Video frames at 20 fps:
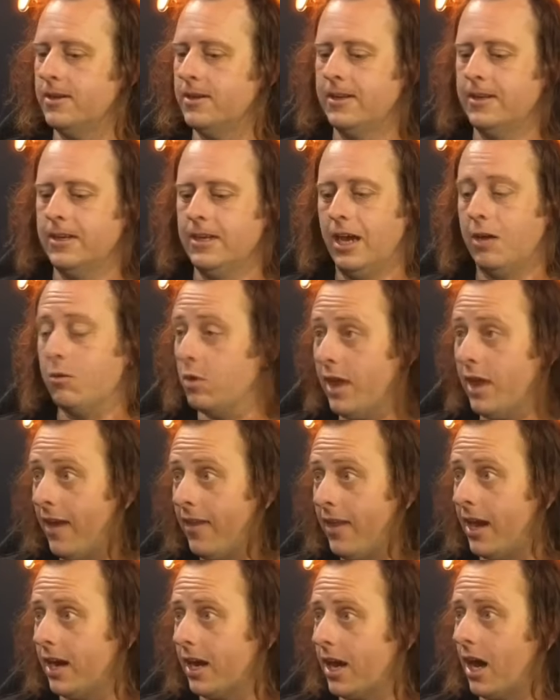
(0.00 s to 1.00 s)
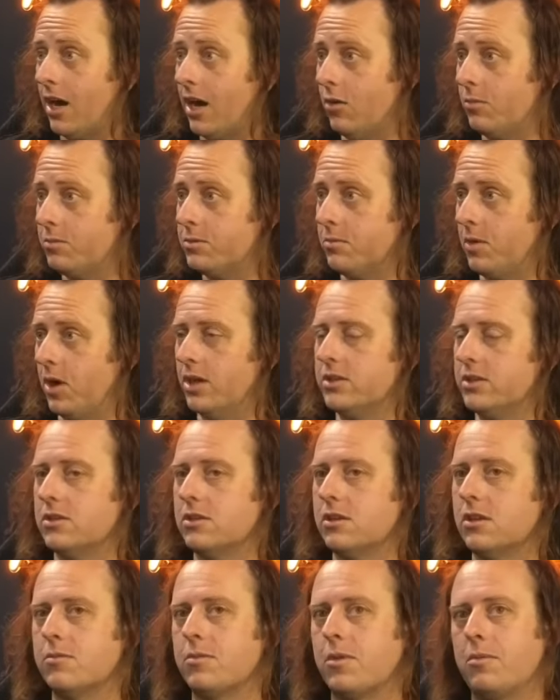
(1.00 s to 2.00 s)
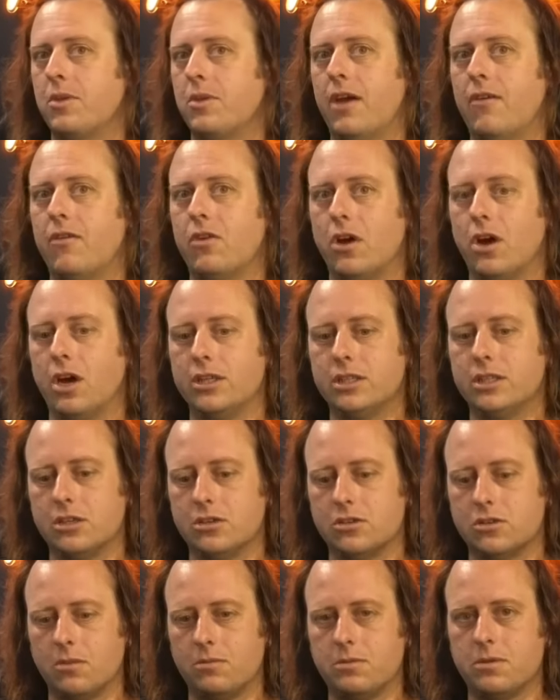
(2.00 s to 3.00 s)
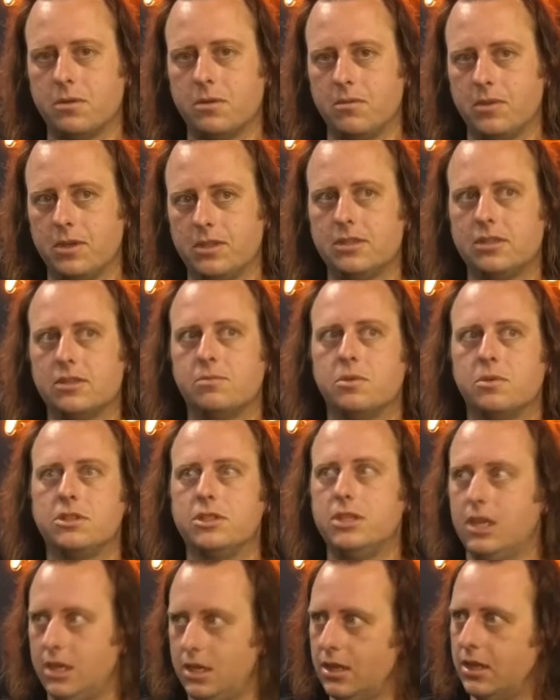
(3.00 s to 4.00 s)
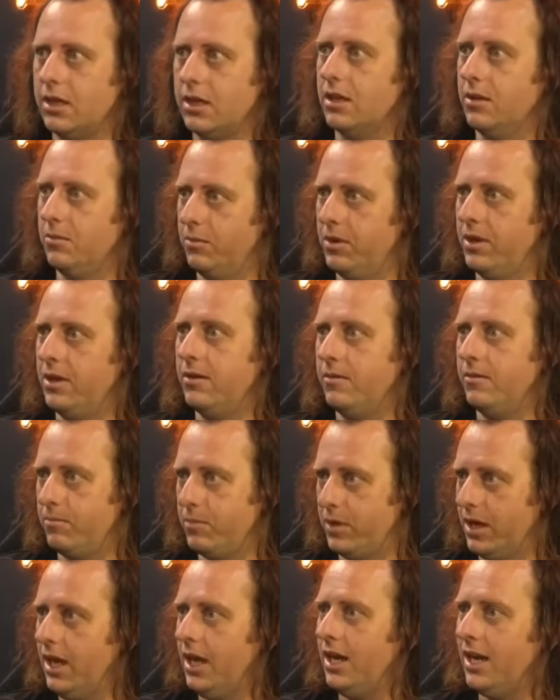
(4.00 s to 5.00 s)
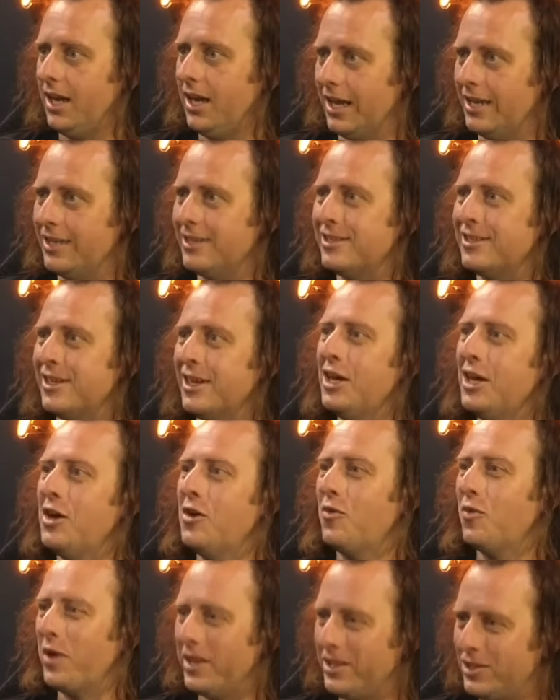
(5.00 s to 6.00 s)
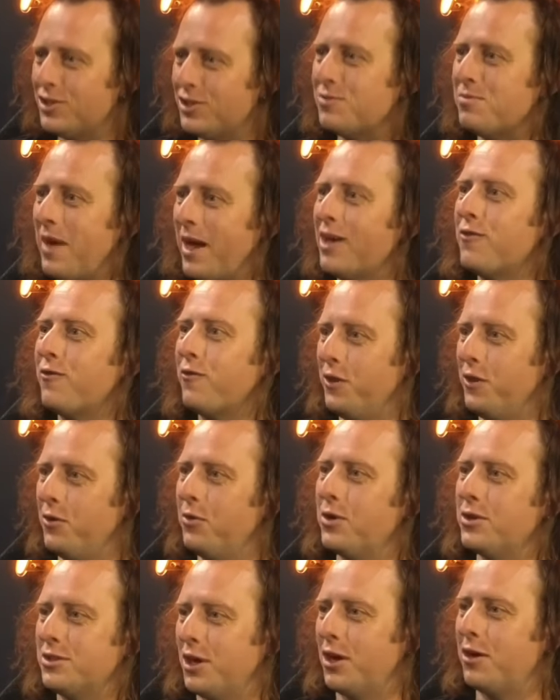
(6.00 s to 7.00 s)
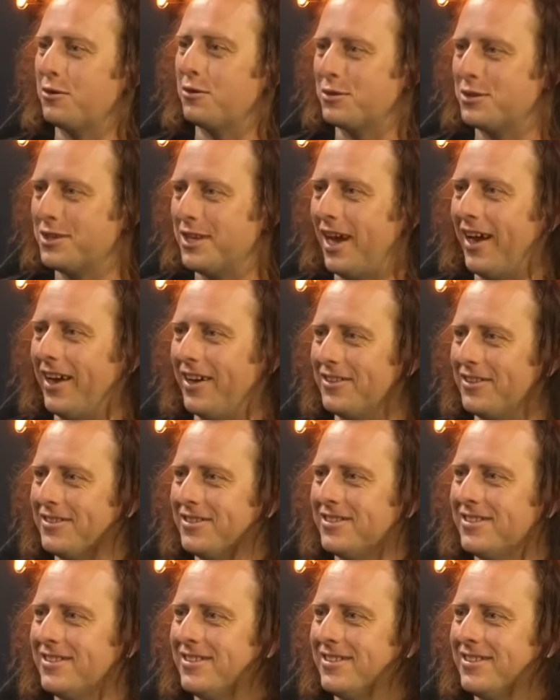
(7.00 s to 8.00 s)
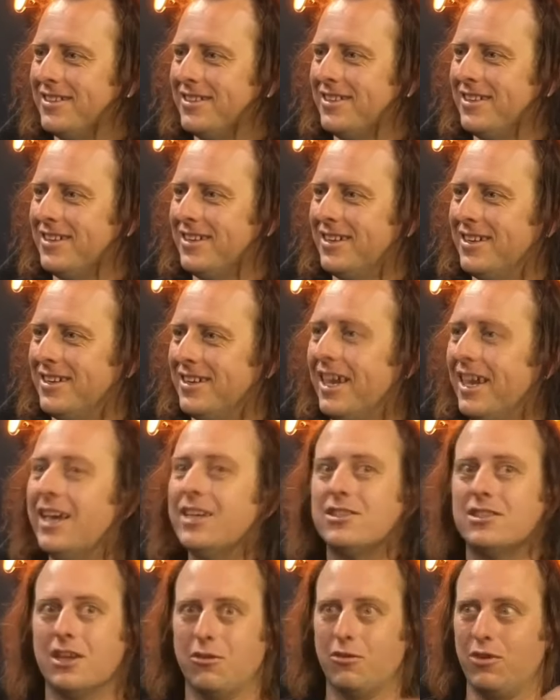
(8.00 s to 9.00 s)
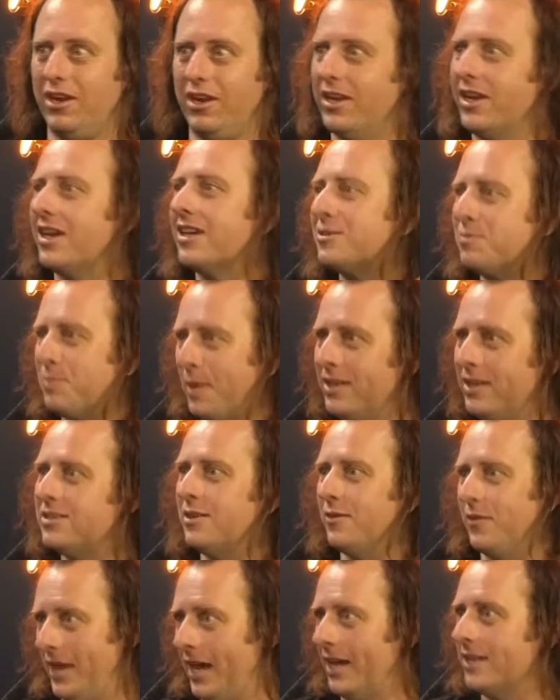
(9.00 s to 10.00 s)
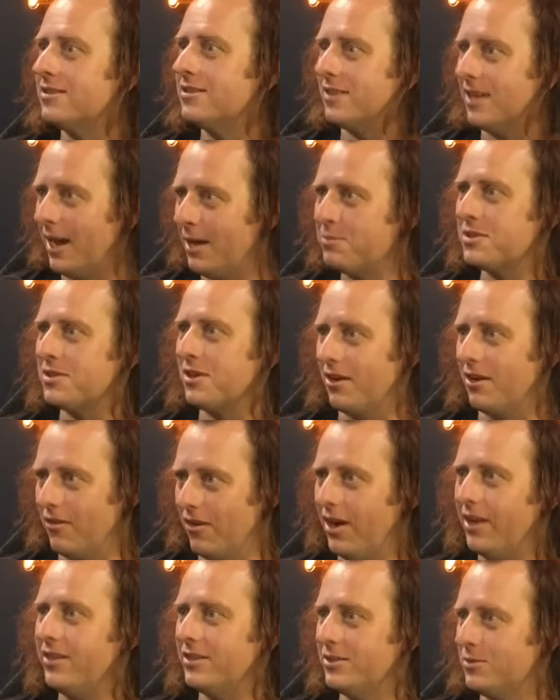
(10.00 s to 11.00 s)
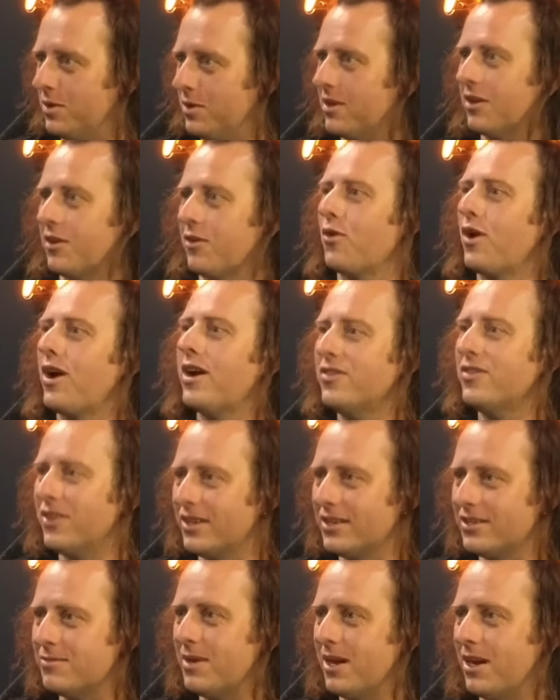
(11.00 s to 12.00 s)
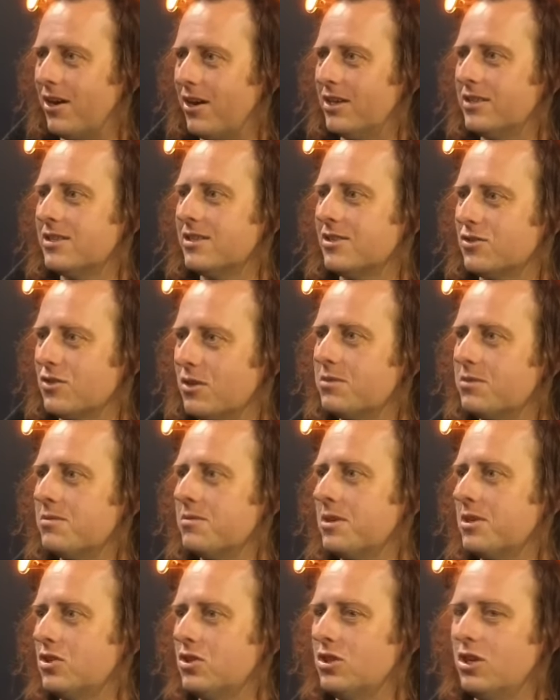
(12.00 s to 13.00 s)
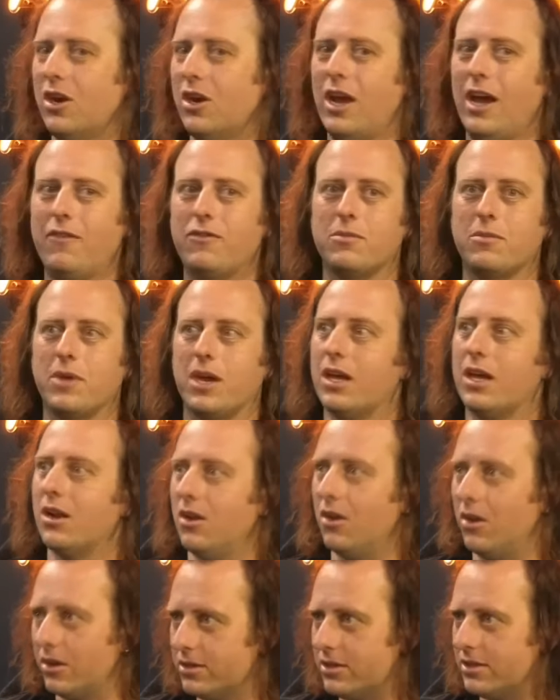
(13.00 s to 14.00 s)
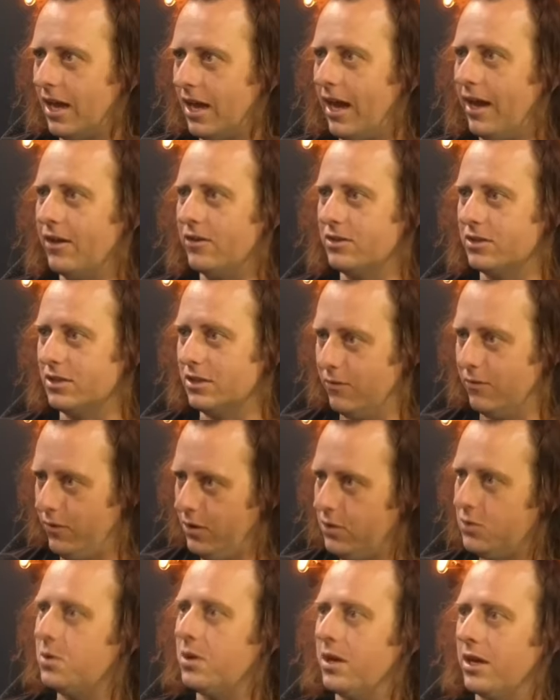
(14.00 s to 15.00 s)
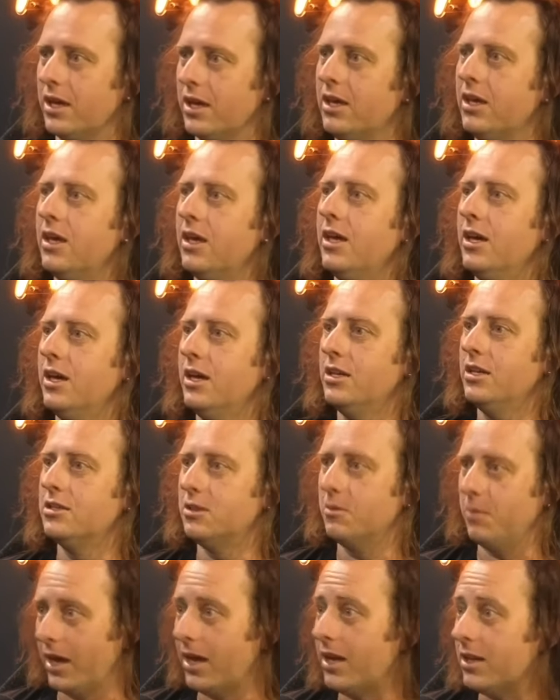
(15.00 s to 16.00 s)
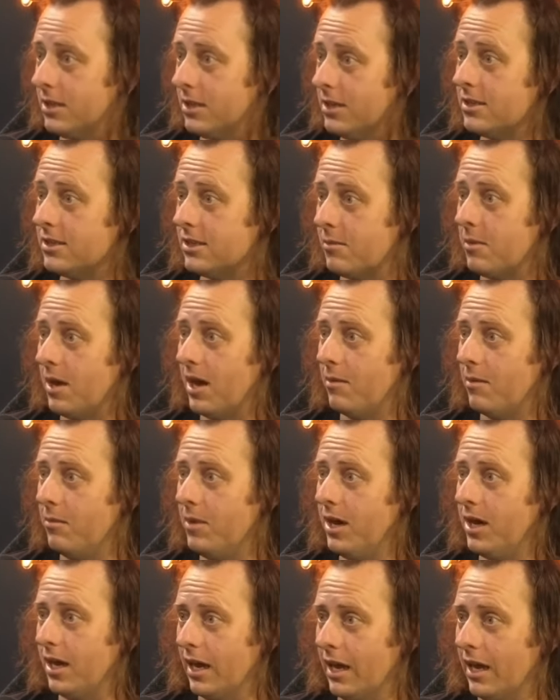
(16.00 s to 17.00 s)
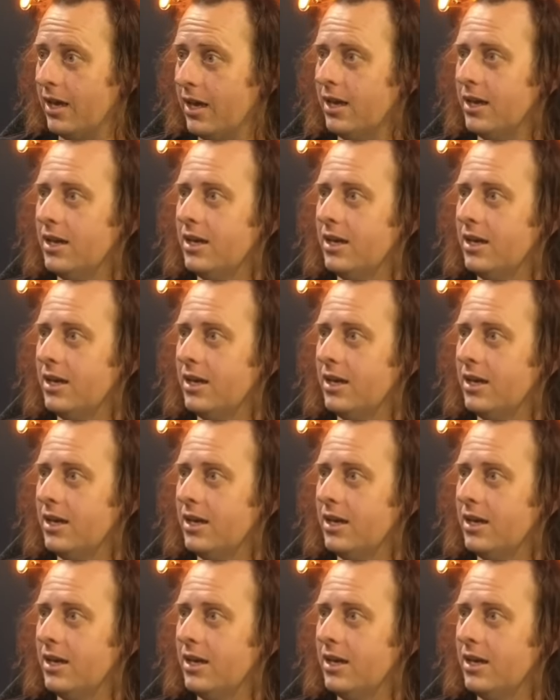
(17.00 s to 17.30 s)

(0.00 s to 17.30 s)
And without that, it can't optimize. And so the problem you have in a high ticket dropshipping business, particularly in the be- beginning, is we just make fewer total sales yes, they're really expensive, and that's the upside, right? This is one of the great things about high ticket dropshipping is you don't have to make a lot of sales individually to make a decent amount of money.